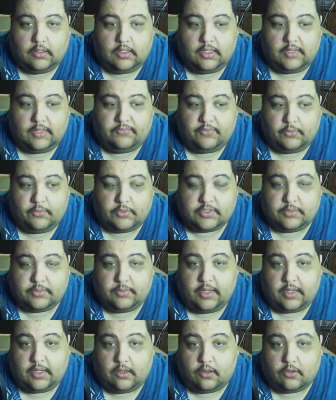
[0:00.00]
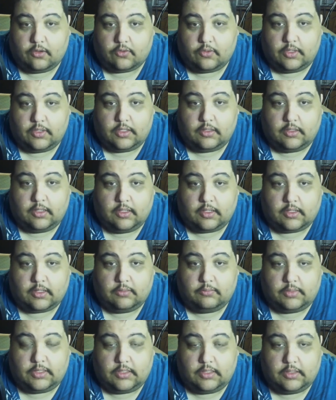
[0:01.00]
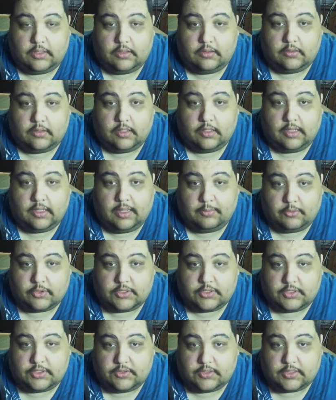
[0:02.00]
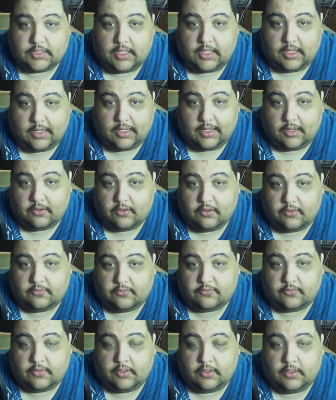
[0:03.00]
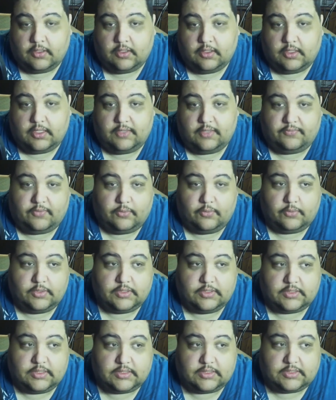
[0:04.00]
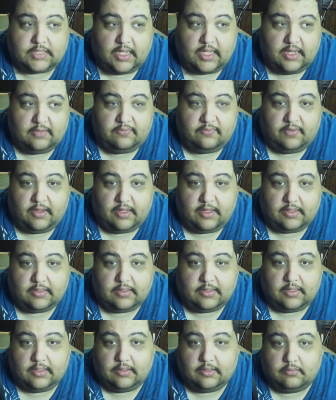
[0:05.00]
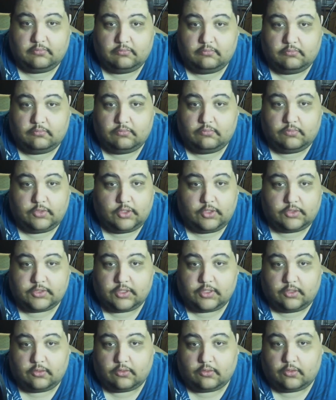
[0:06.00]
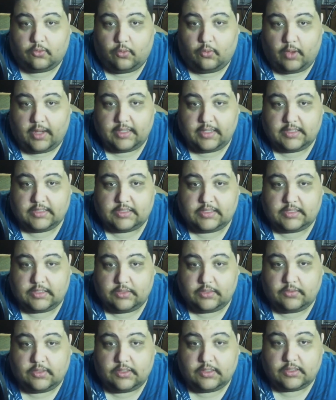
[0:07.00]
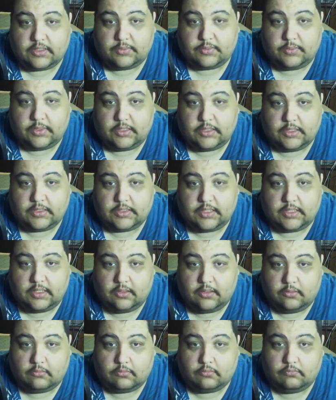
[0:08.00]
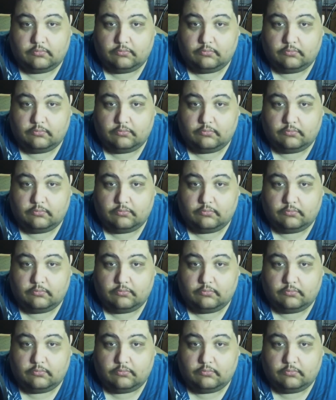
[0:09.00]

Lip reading: If it was a main artery, it can be a lot more serious to take care of. If it was a side vein, then those aren't quite as serious because they don't,